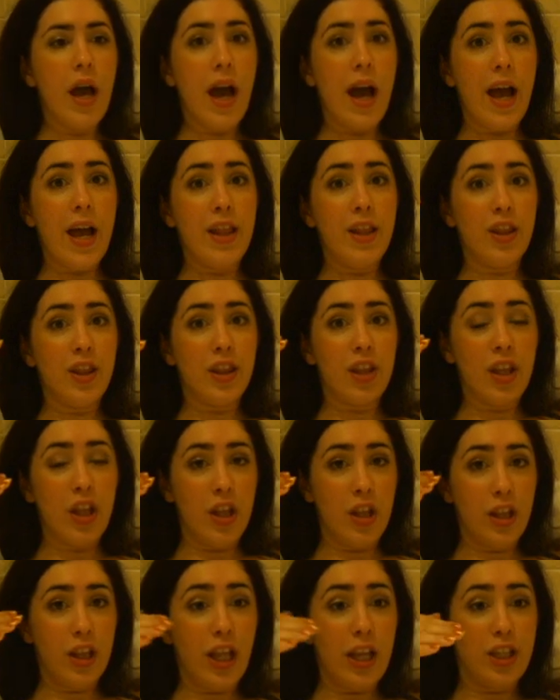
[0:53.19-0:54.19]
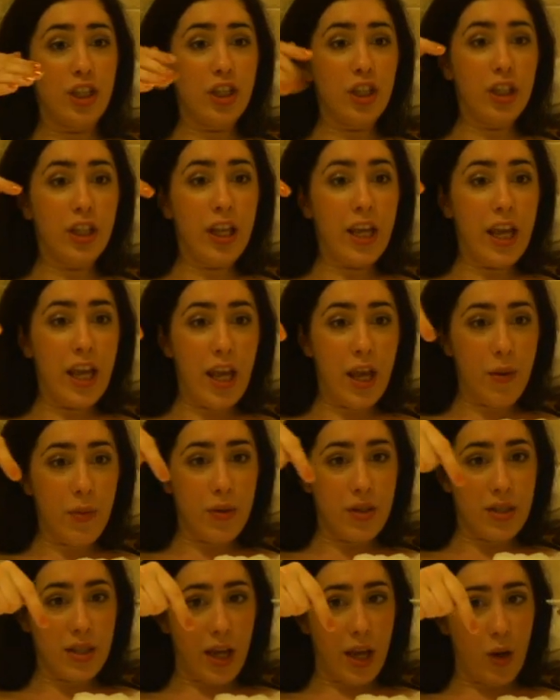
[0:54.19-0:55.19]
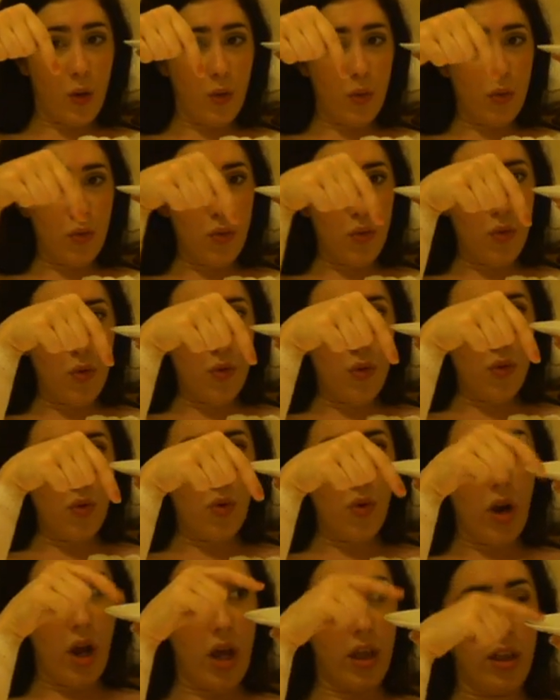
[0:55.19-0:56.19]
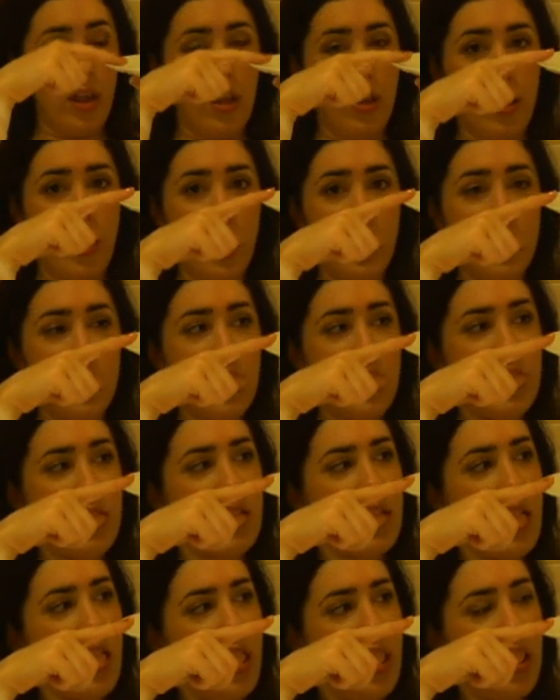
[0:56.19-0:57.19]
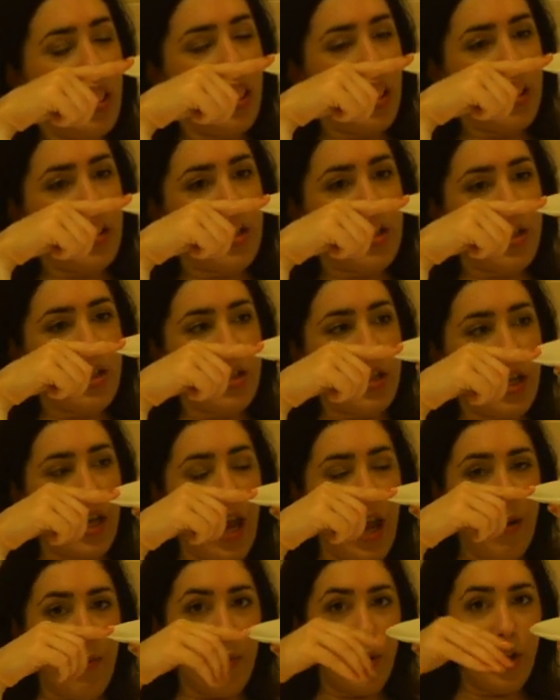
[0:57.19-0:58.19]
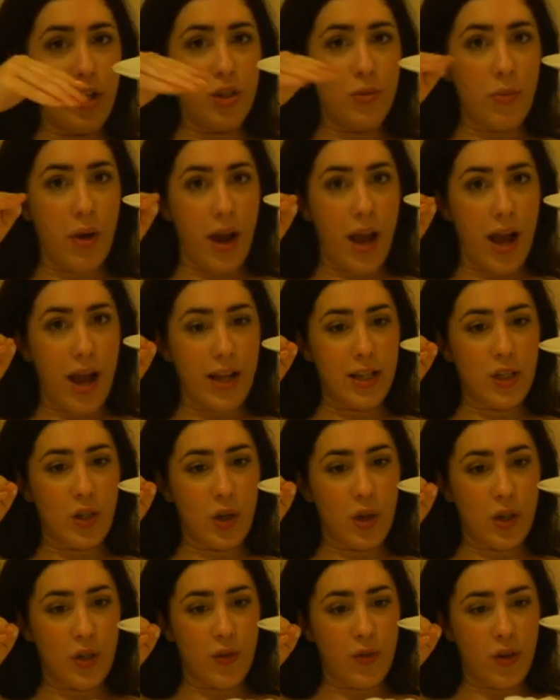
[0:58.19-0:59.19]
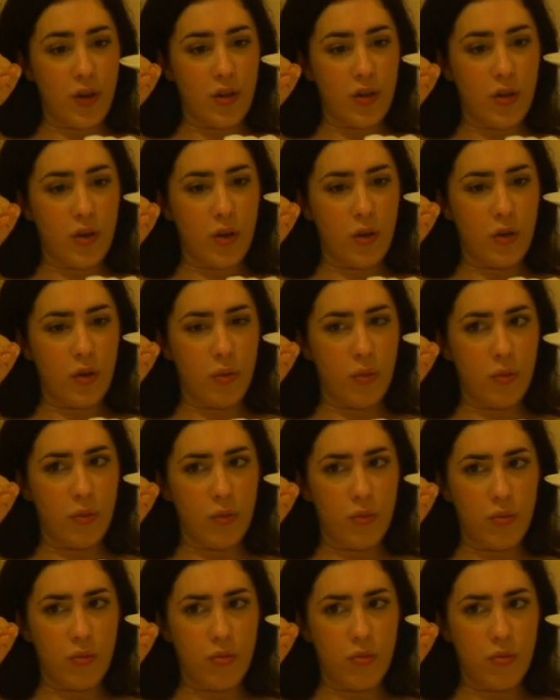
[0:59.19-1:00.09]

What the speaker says: And literally he was like, woo, and then this is, let's just say Cambridge, my hand's Oxford. Oh no.